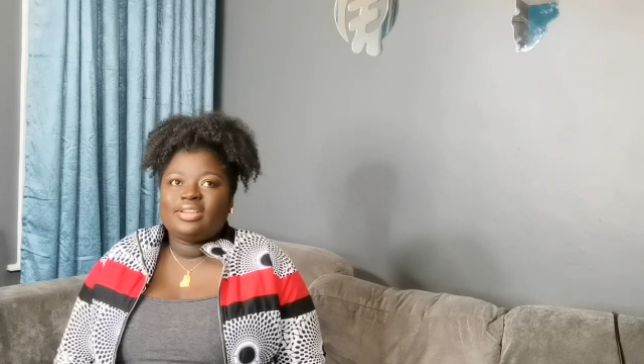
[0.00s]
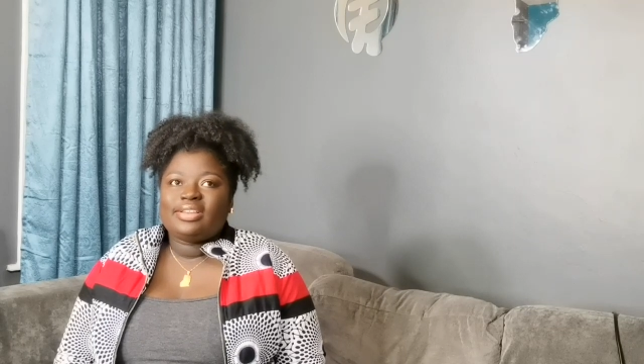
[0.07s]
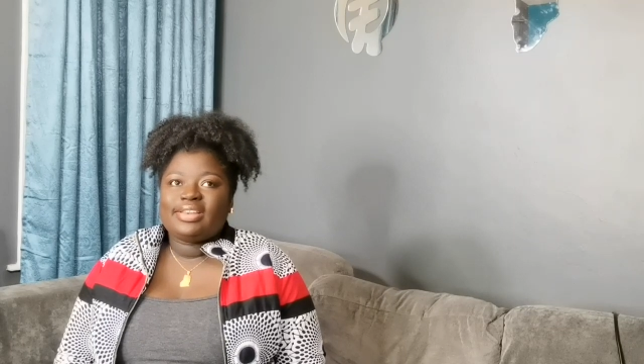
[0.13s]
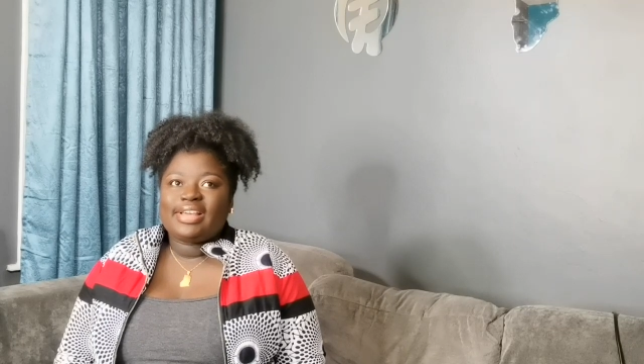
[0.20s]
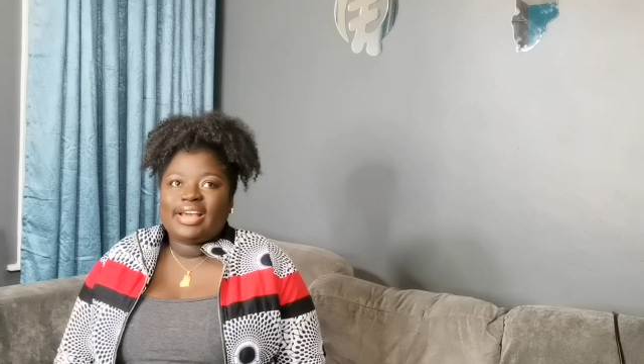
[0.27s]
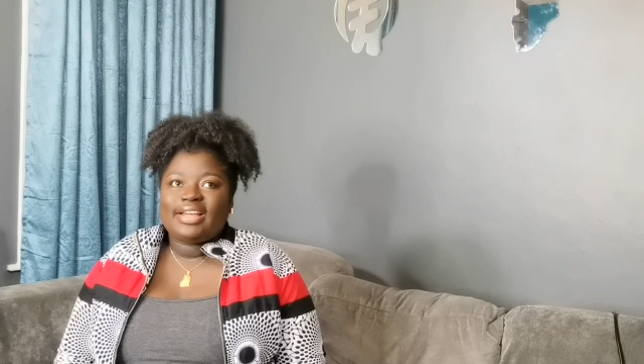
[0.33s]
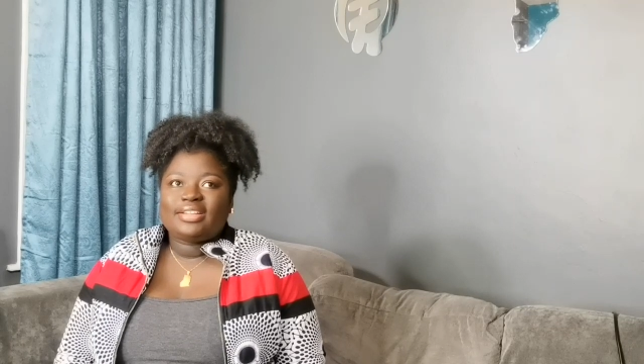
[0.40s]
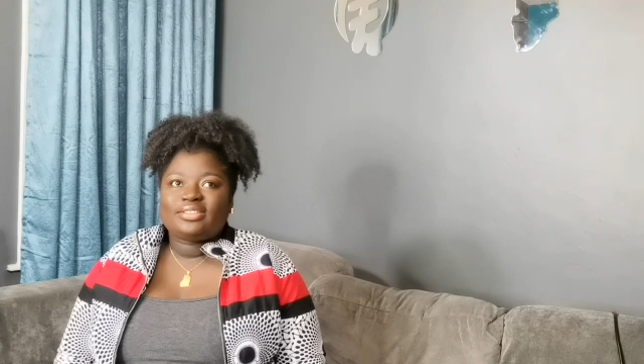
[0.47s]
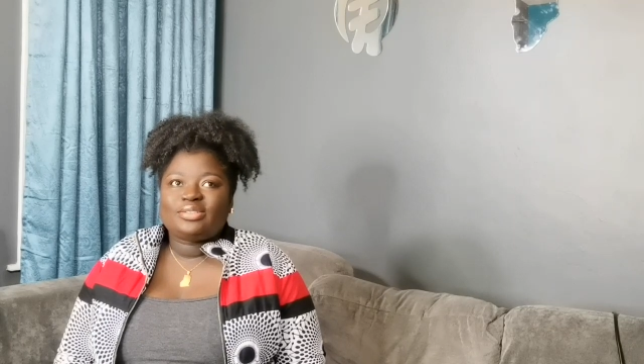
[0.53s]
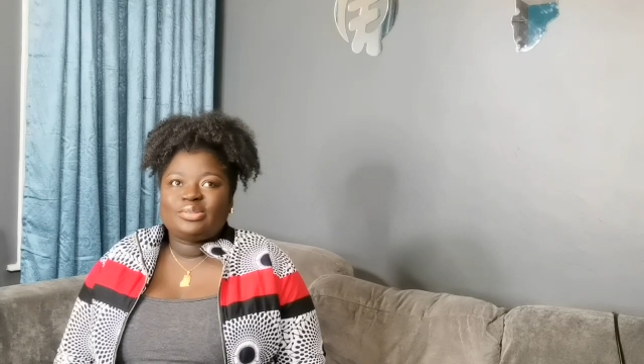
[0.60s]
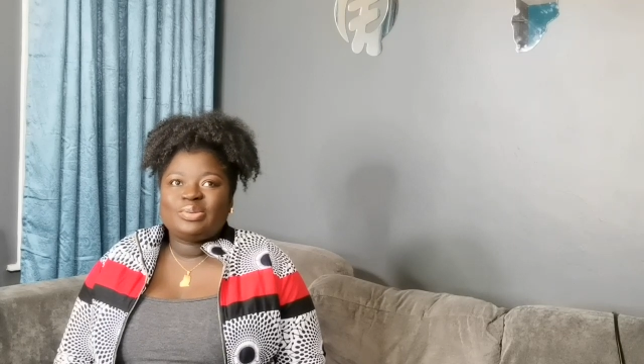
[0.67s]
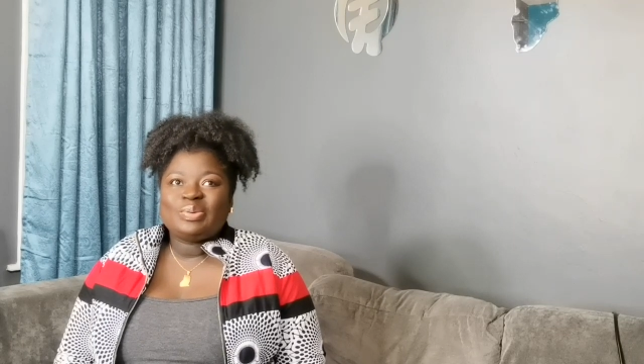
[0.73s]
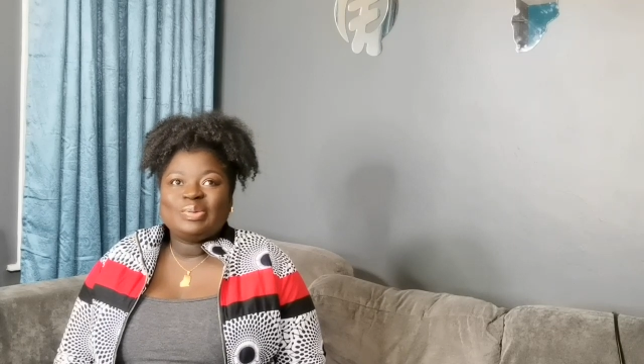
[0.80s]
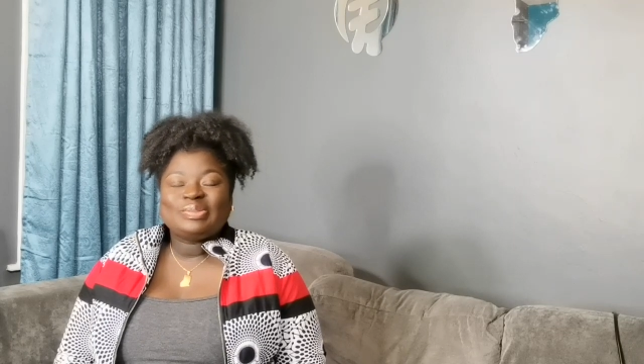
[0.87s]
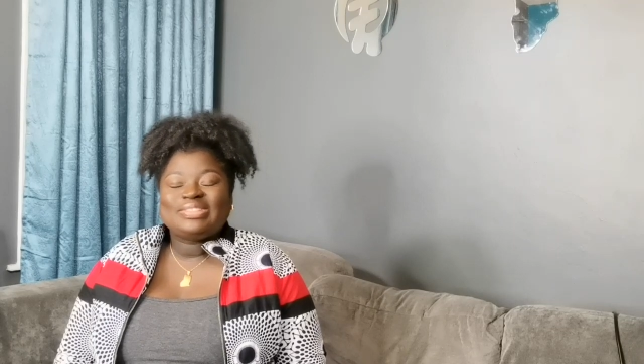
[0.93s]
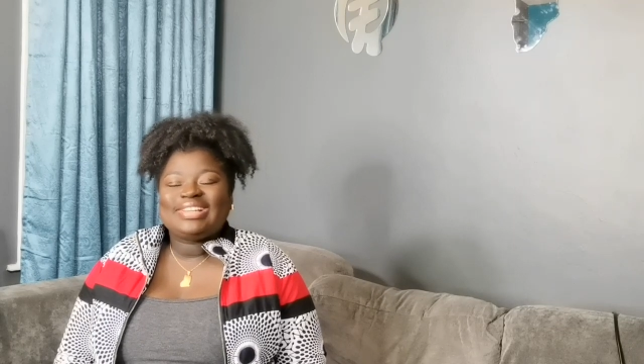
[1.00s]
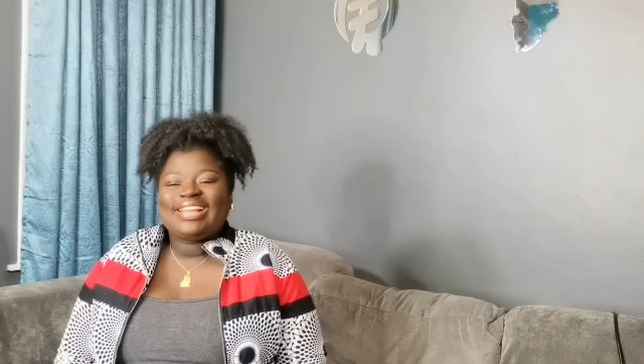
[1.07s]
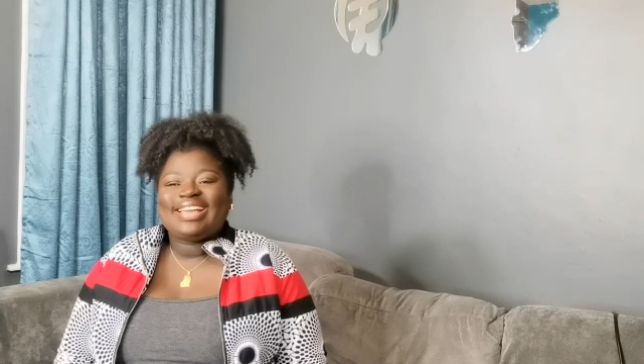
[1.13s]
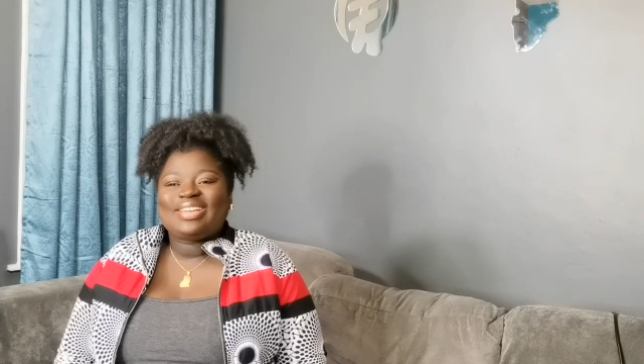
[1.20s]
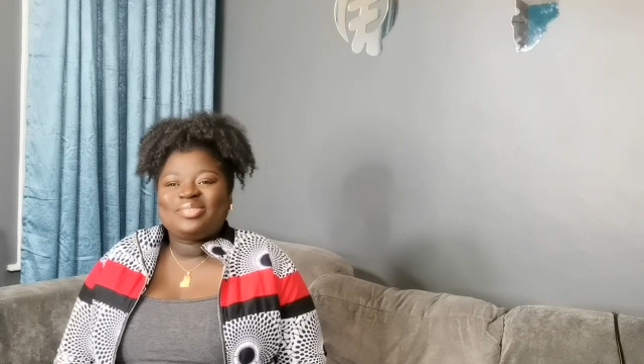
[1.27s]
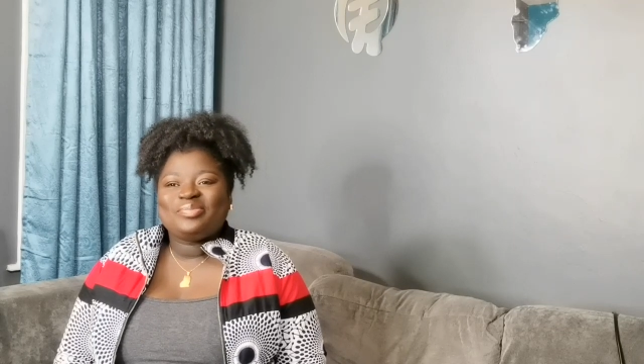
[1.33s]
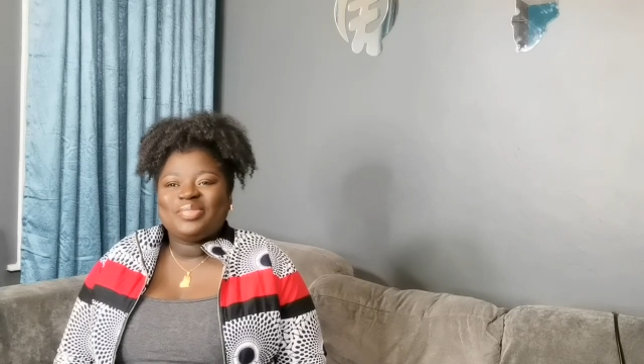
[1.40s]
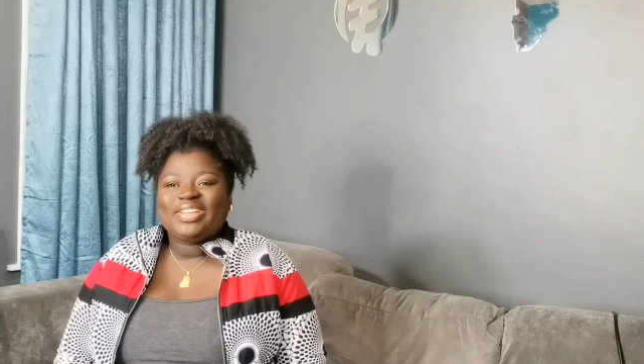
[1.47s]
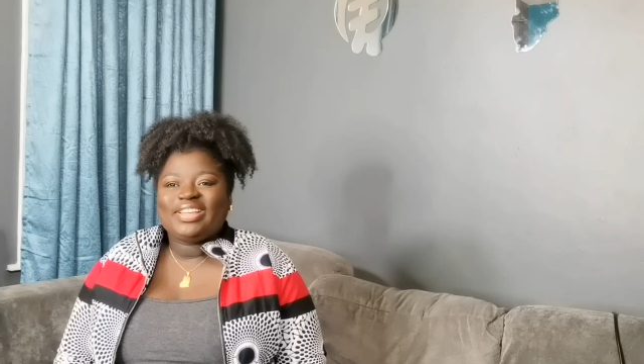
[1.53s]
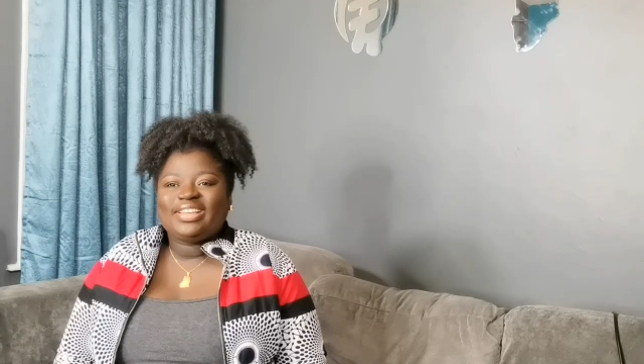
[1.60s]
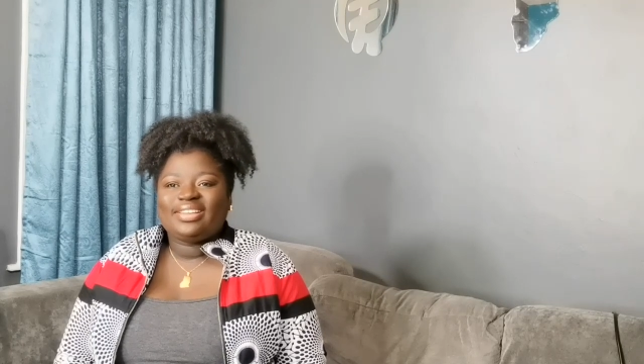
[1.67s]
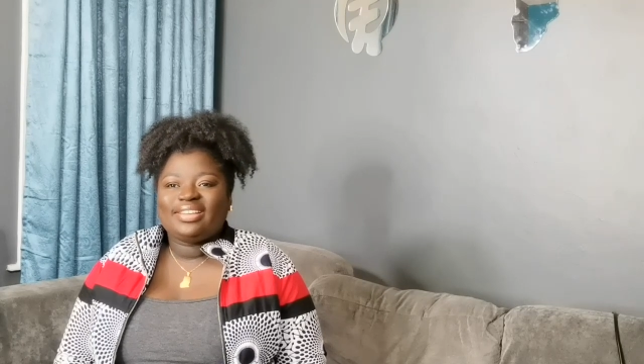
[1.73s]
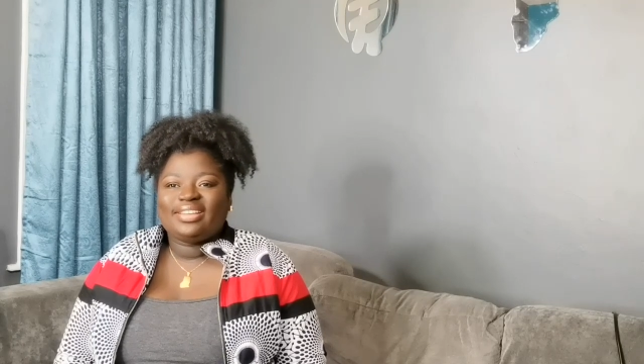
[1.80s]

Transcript: that talked like me.